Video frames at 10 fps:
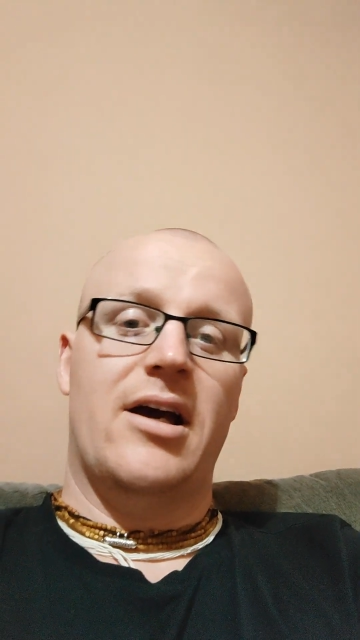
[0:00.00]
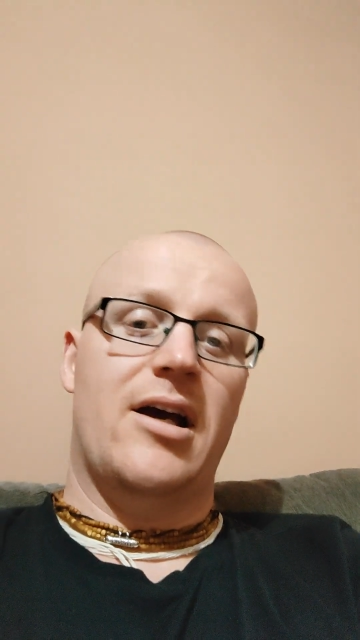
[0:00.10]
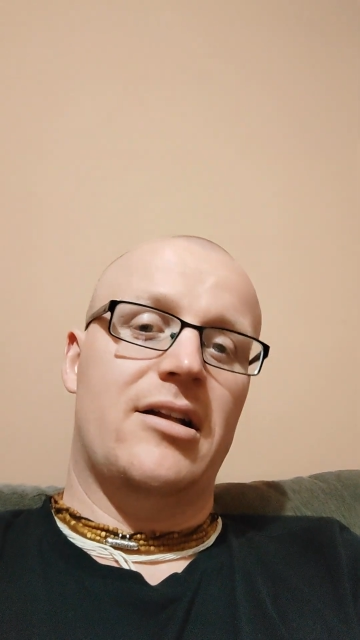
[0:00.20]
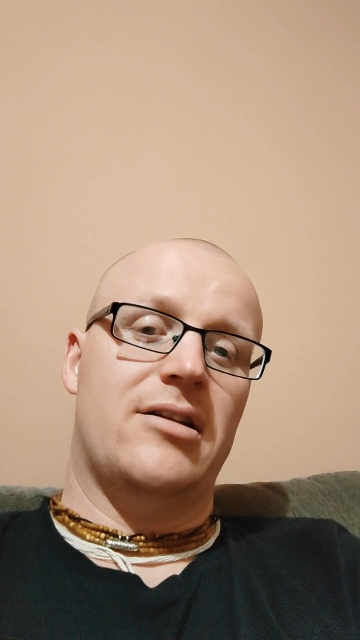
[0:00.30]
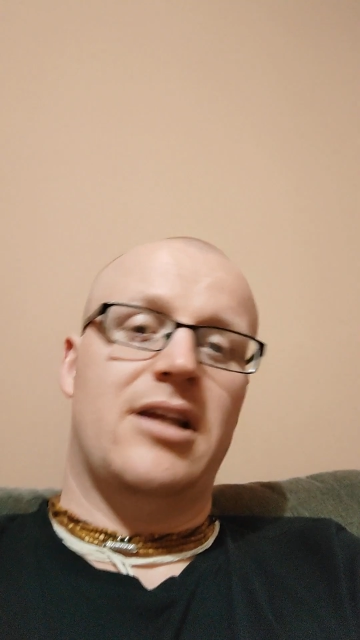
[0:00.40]

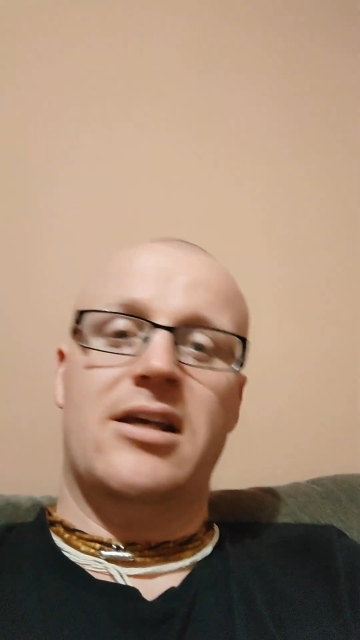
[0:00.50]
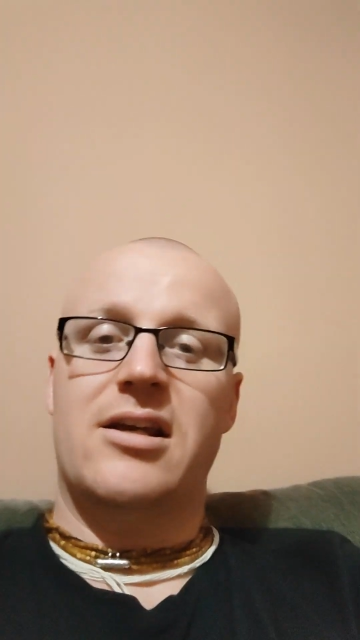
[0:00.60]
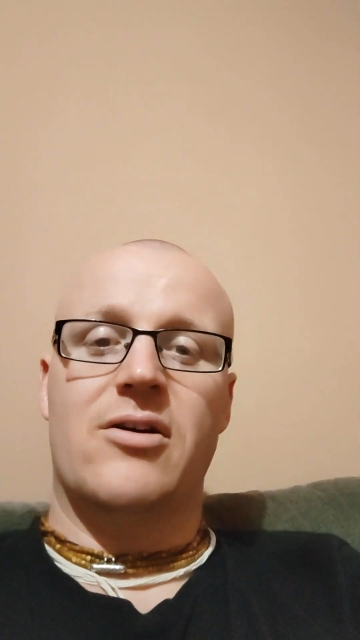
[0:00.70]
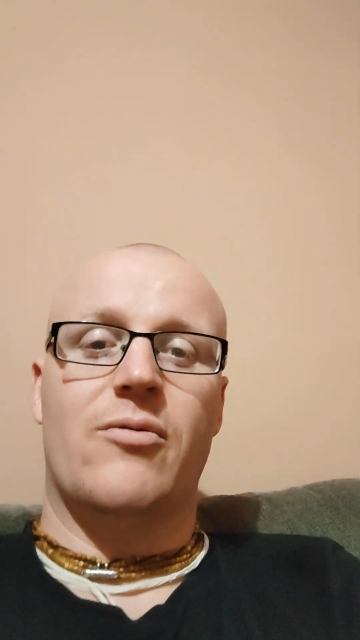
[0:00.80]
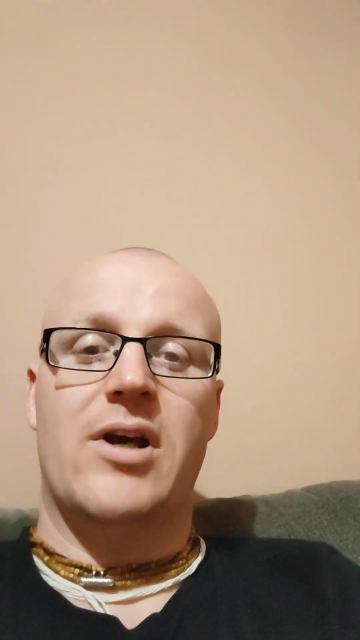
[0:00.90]
and
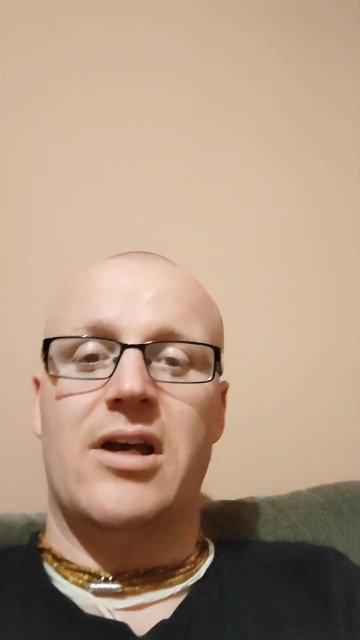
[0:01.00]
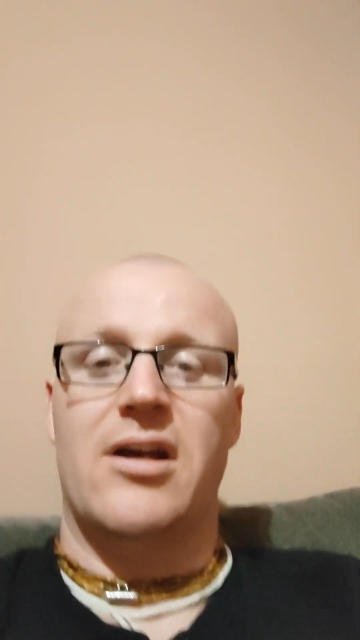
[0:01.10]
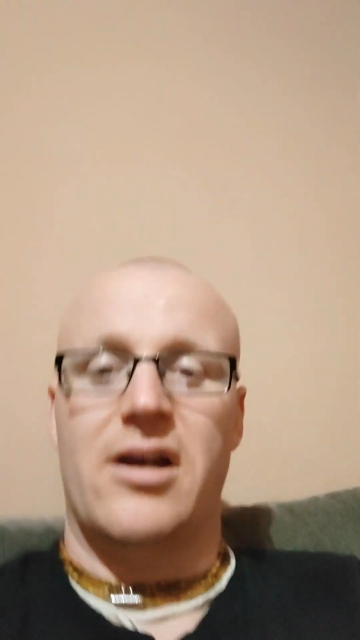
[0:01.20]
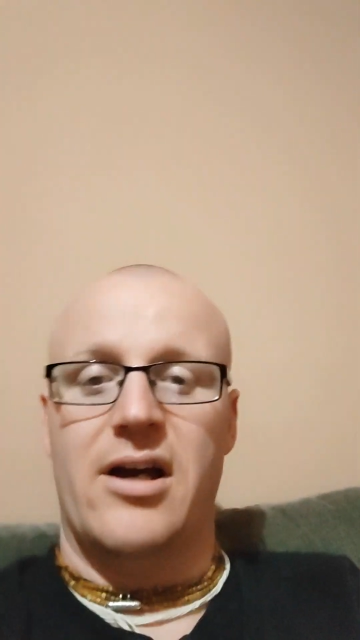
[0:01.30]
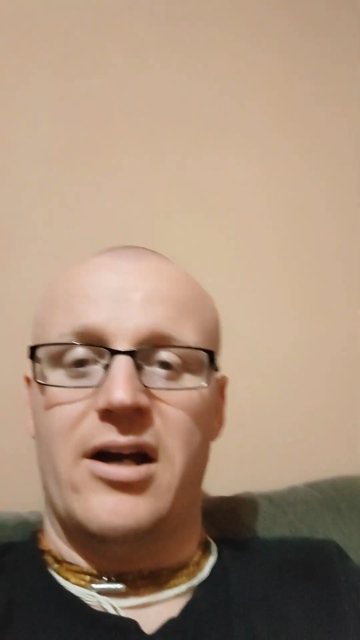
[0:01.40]
taking
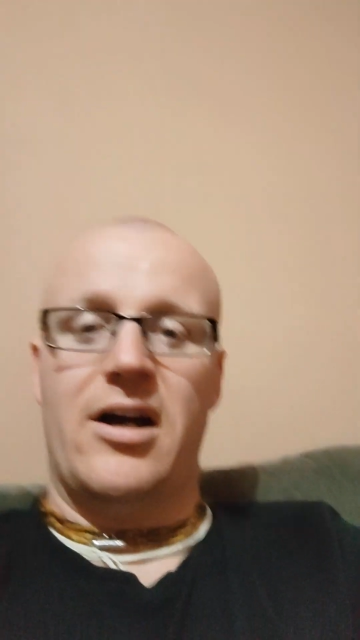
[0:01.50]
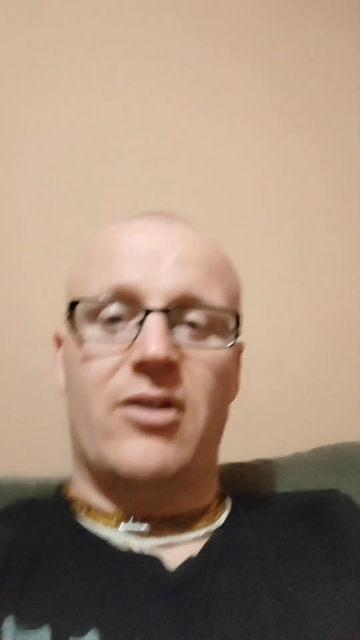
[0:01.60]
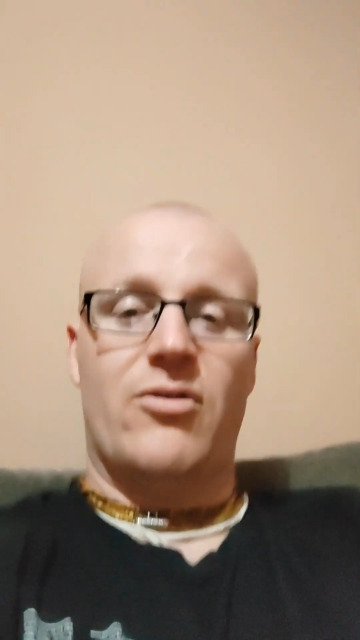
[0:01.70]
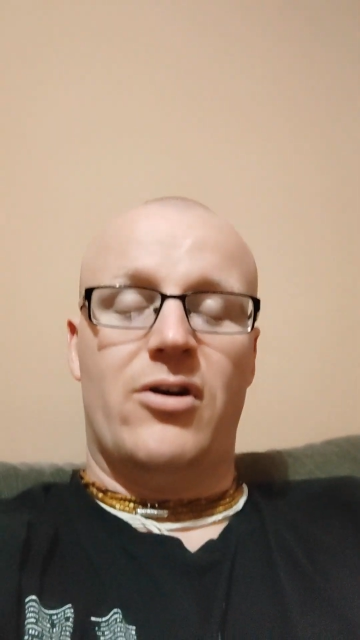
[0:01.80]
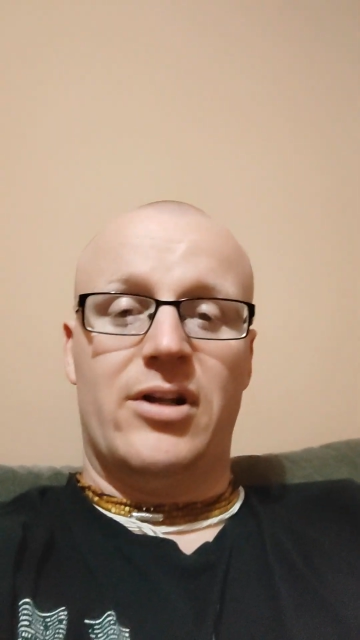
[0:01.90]
away
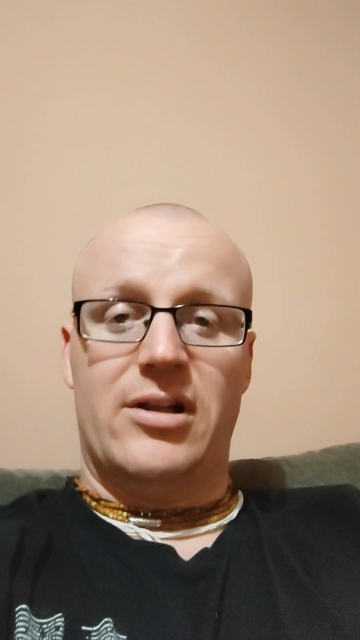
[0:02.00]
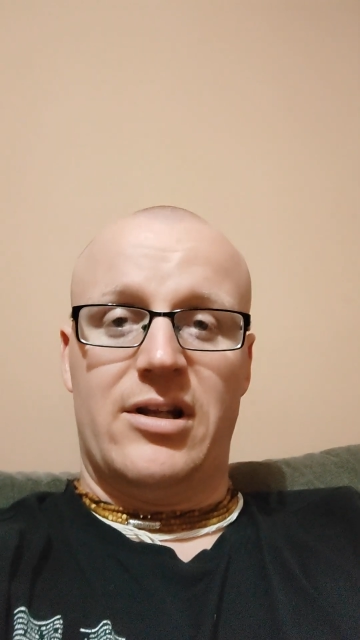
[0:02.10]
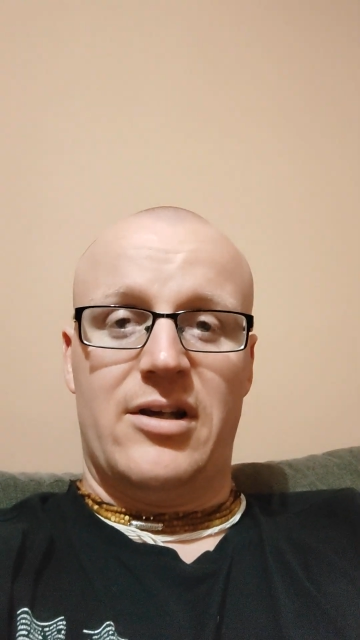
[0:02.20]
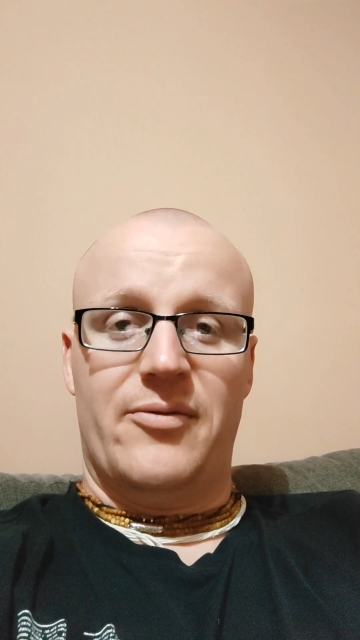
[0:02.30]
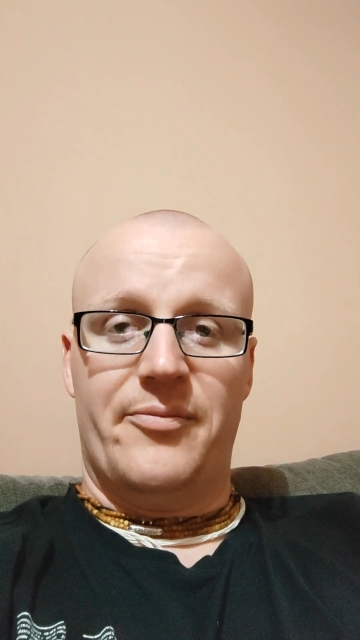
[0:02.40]

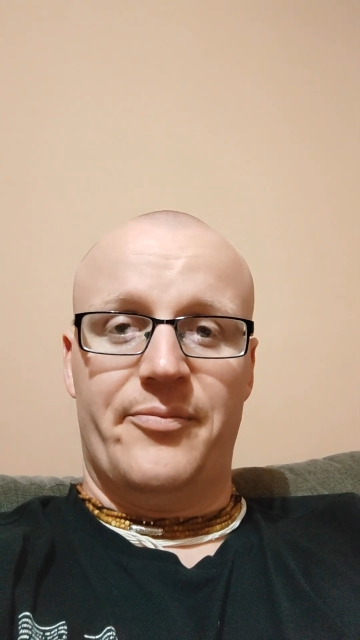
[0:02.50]
accordingly.